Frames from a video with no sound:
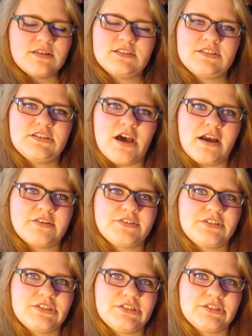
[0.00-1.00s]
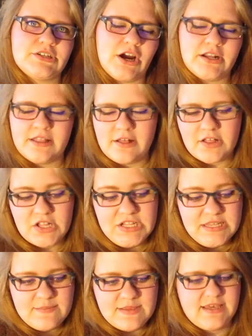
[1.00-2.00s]
Dr. Carlisle
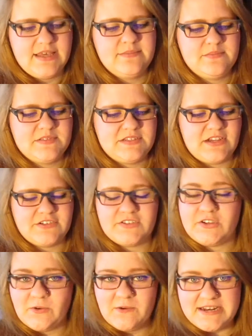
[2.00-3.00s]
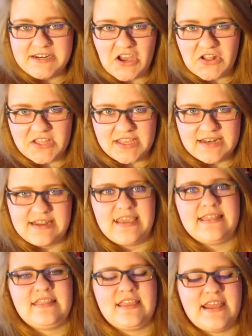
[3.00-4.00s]
Cullen becomes Dr. Corrine Cullen,
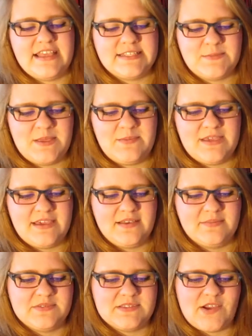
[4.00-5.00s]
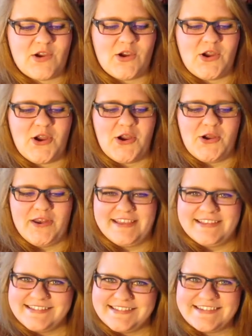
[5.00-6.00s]
and then Esme becomes
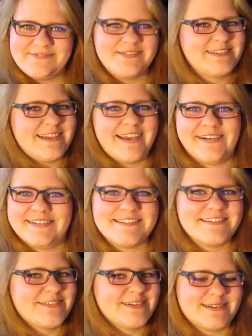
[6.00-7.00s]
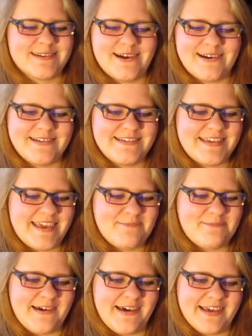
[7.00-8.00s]
Ernest, which I also could not get
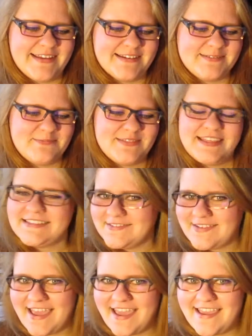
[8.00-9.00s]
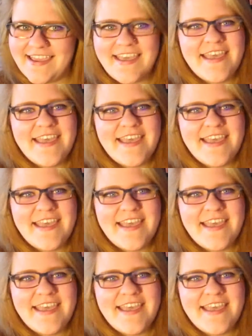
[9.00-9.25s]
behind, but that's okay.